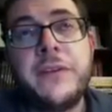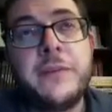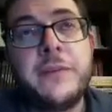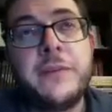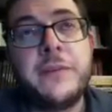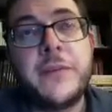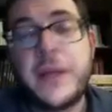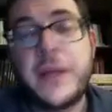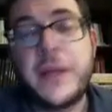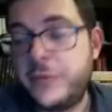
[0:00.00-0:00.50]

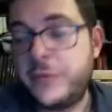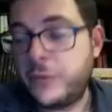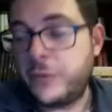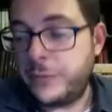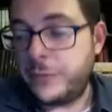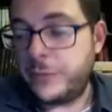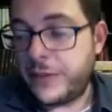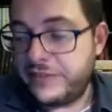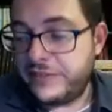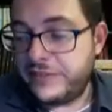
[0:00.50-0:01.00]
Sometimes when
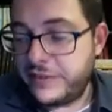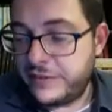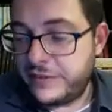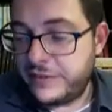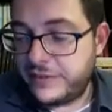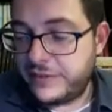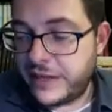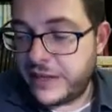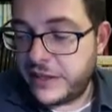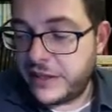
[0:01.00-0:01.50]

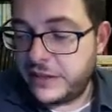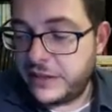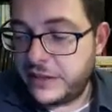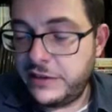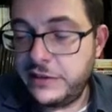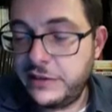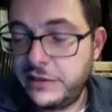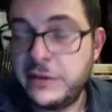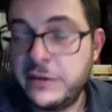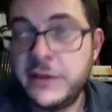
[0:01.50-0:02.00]
patients get
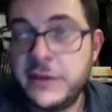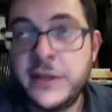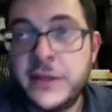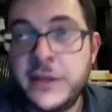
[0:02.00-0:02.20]
here,